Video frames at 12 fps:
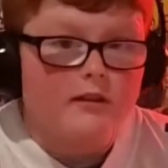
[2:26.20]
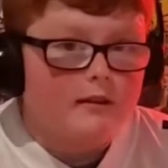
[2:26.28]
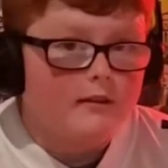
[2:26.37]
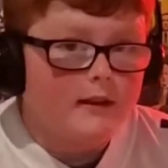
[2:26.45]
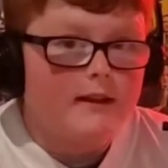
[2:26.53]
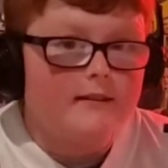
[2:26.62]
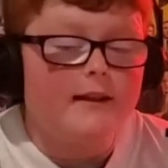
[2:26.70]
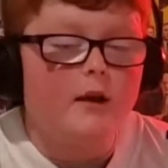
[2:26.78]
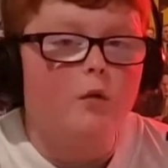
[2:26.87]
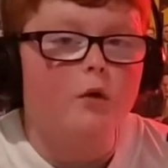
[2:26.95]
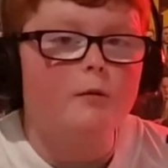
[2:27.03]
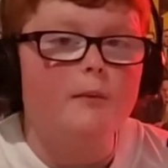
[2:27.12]
needs a
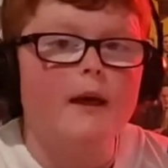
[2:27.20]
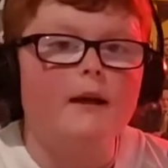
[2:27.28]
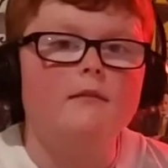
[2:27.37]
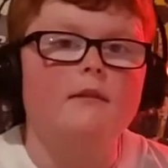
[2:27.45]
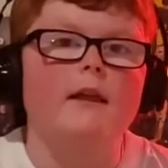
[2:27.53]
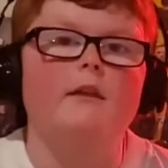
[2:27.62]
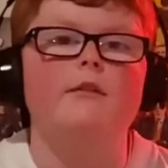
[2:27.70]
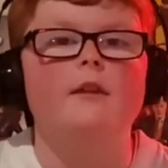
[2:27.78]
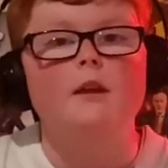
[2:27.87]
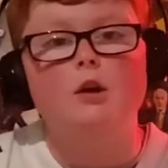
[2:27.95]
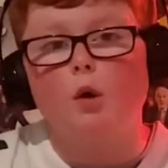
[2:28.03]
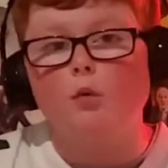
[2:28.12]
quarterback, like
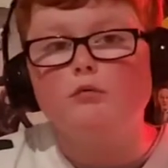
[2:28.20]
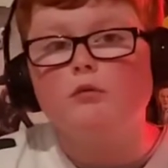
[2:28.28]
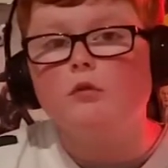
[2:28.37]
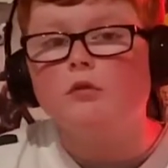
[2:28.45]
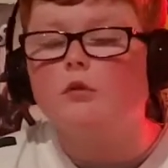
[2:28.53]
the Colts,